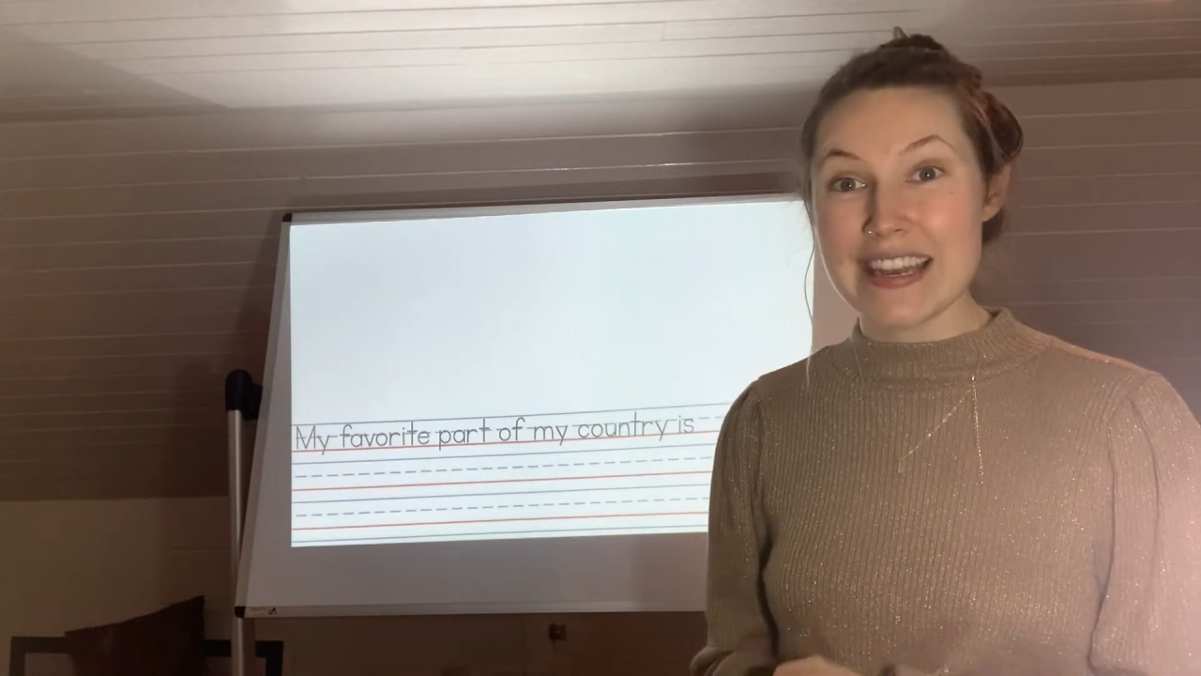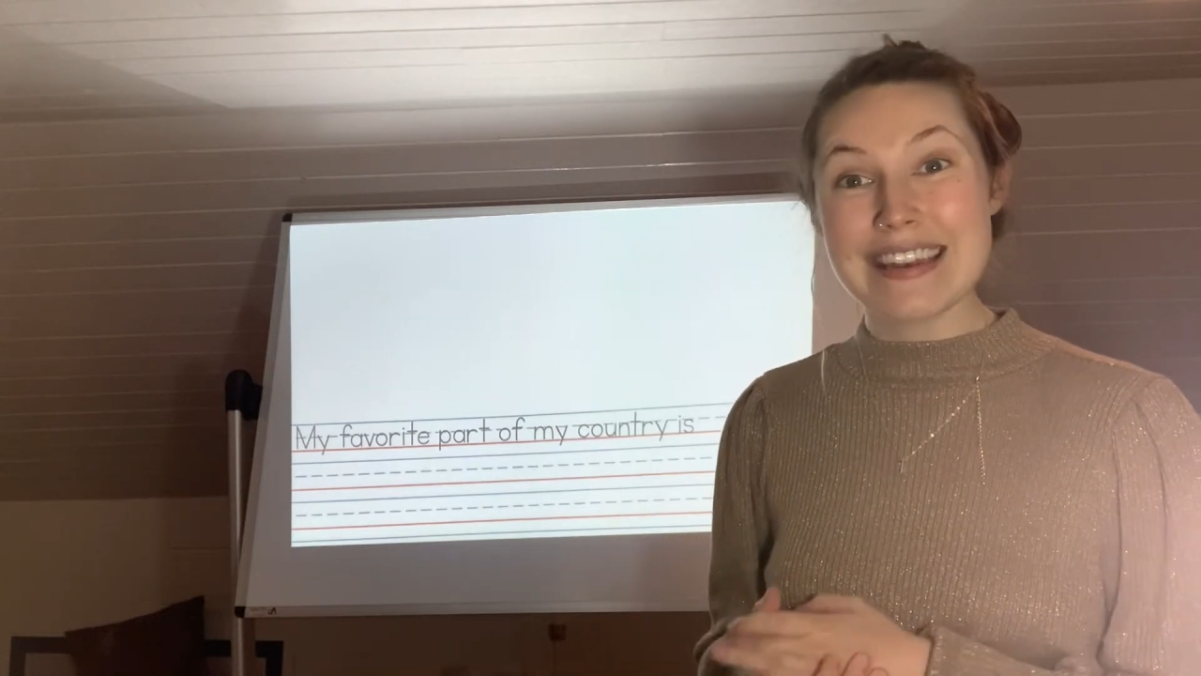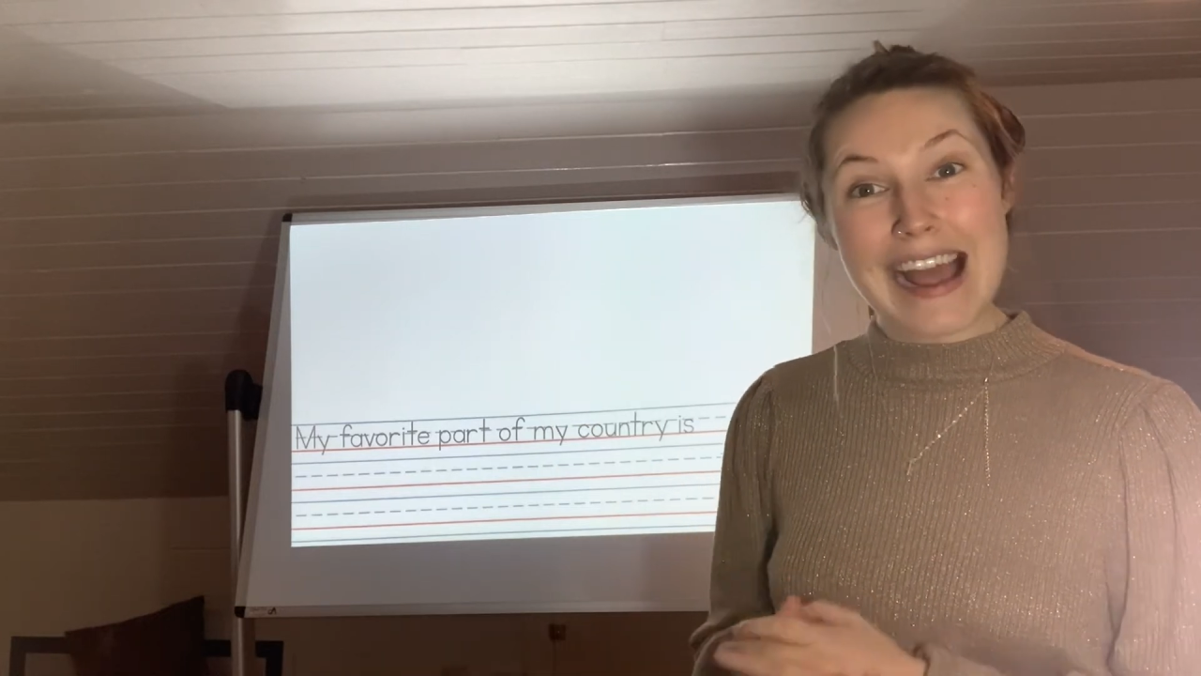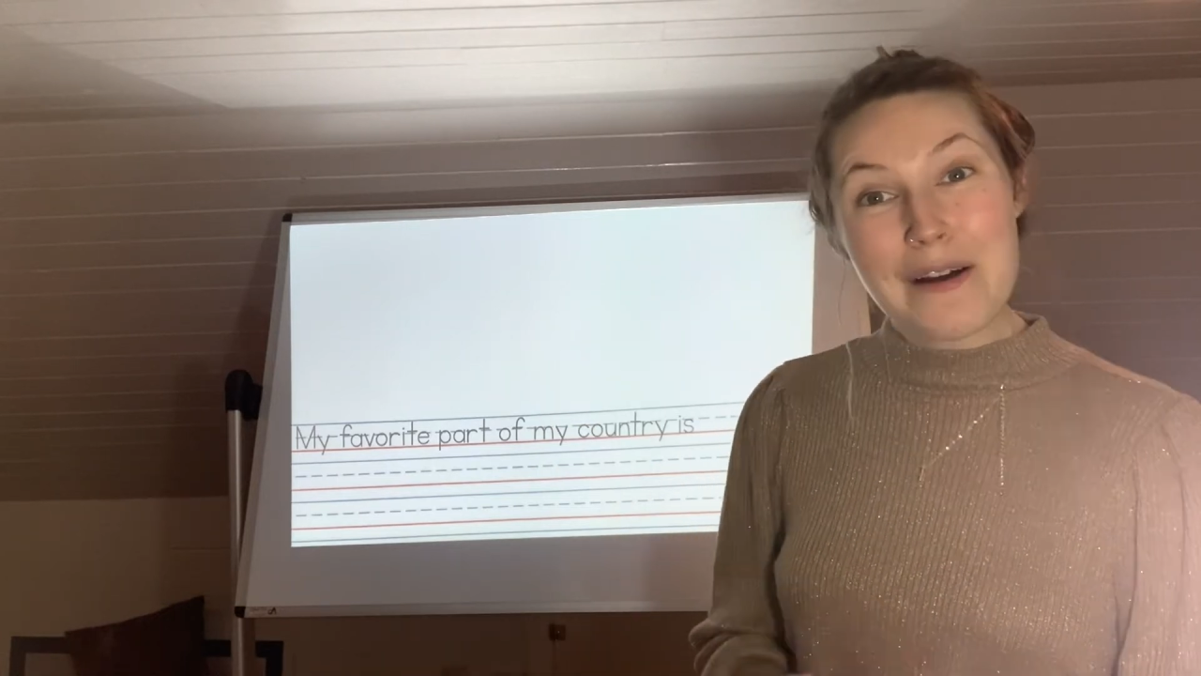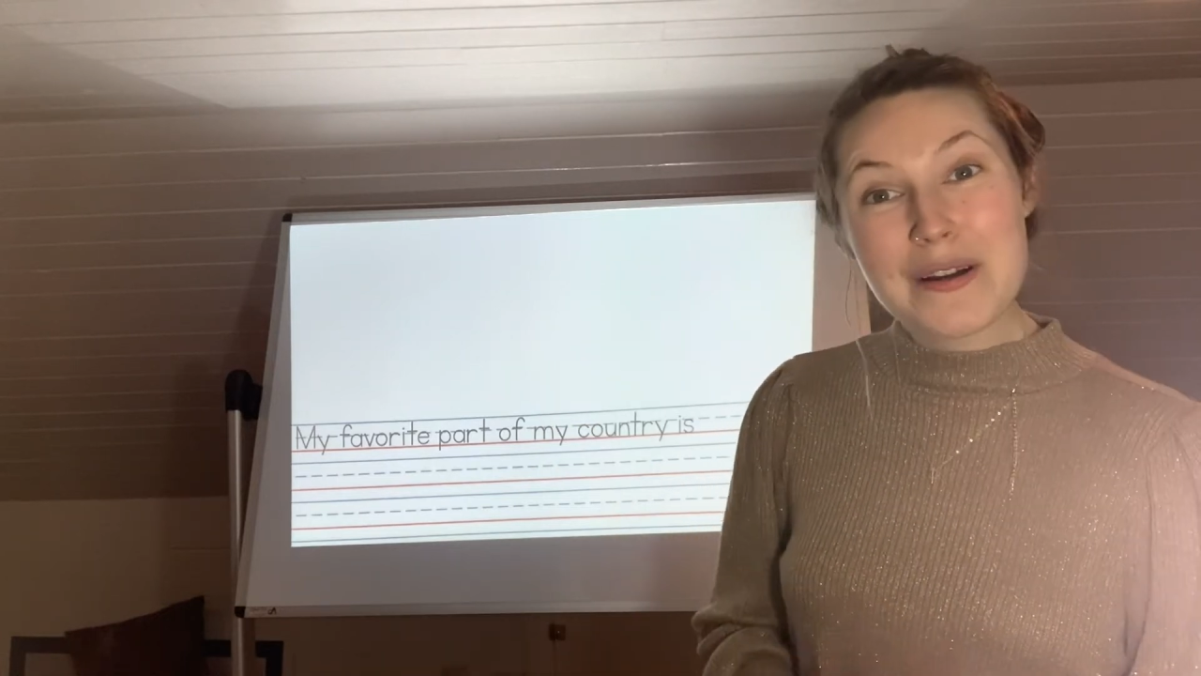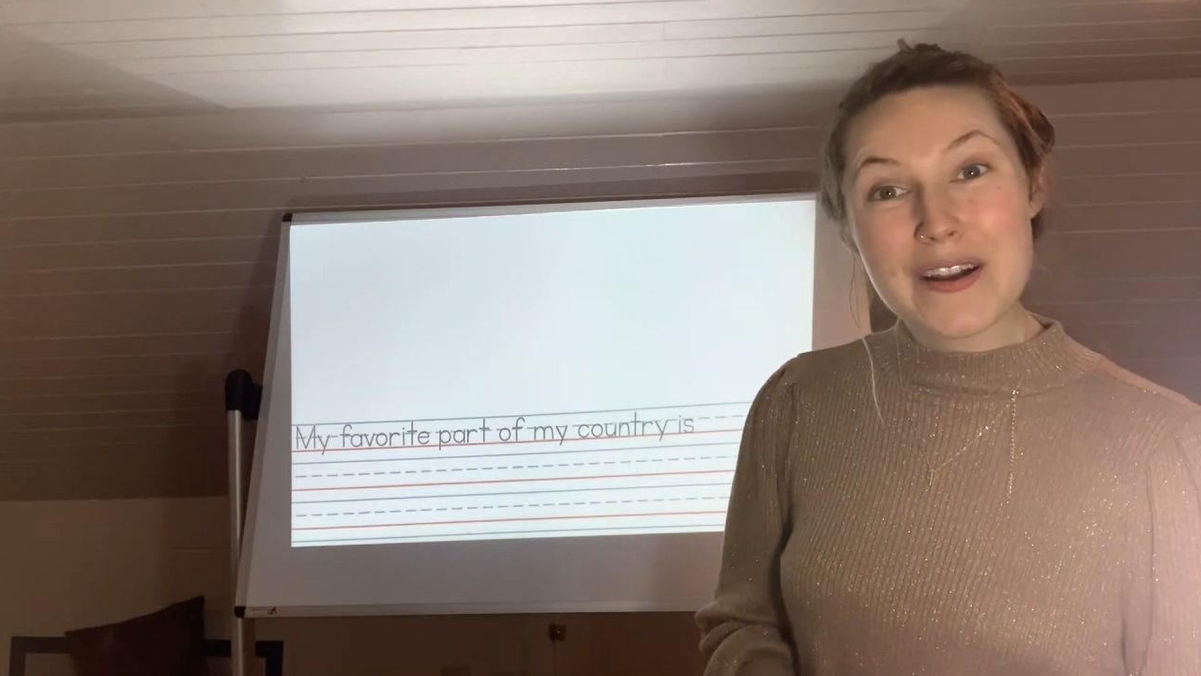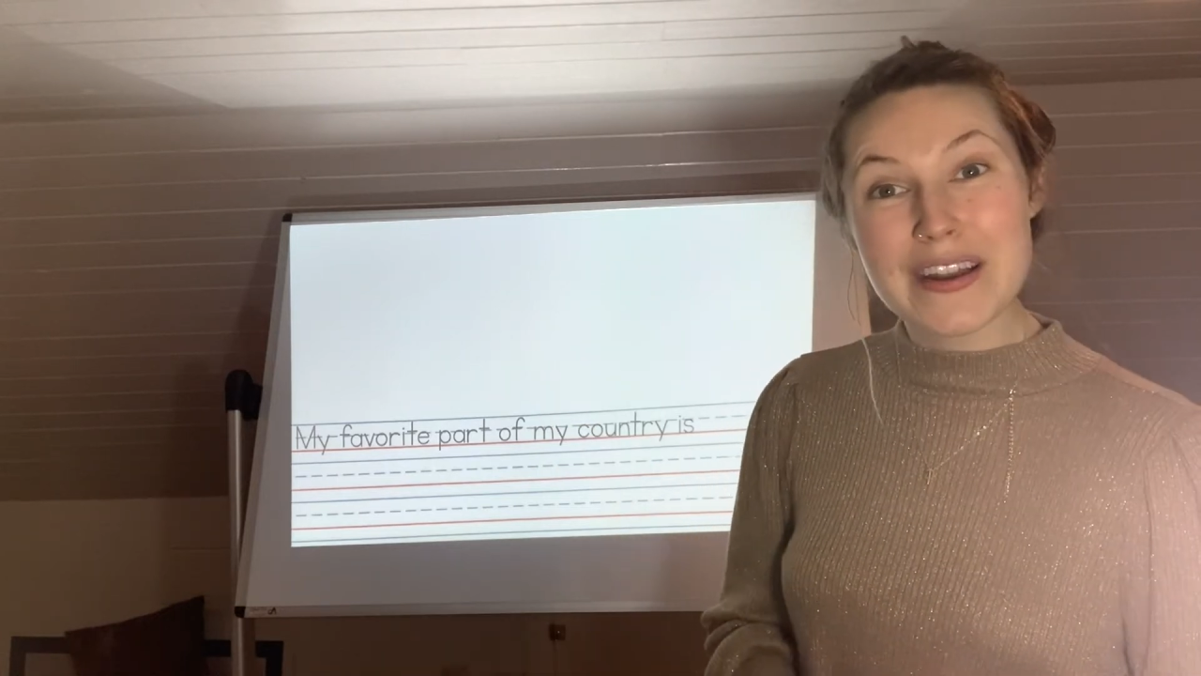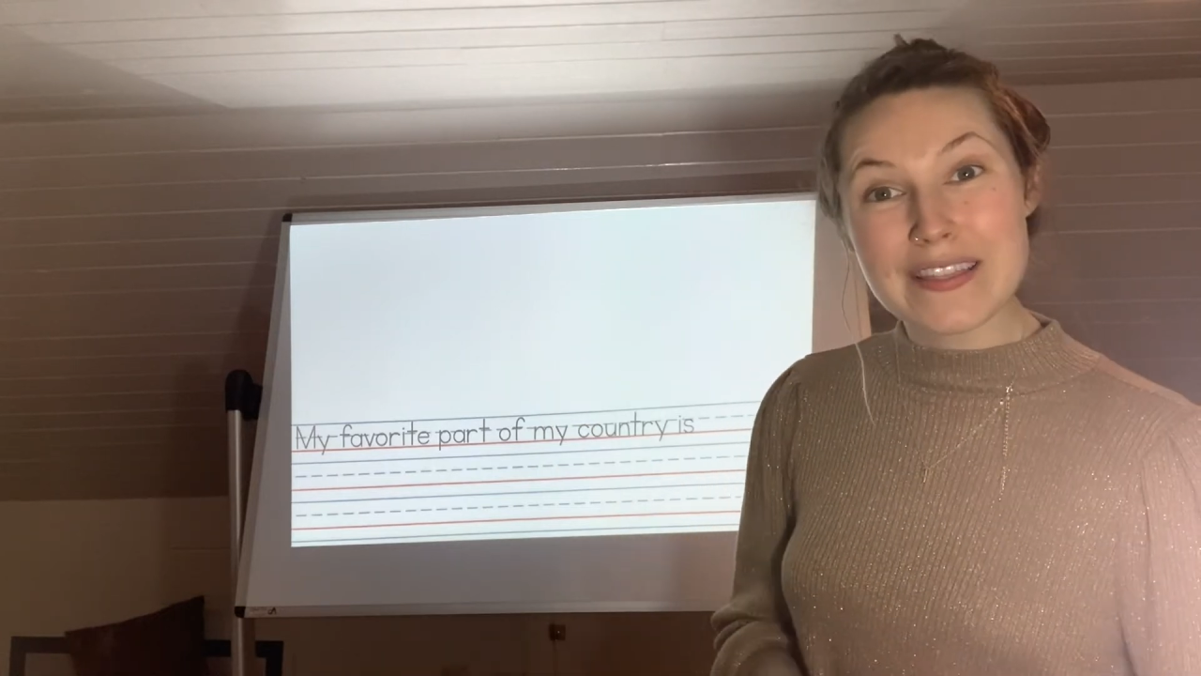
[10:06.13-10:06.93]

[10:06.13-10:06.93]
Now we're going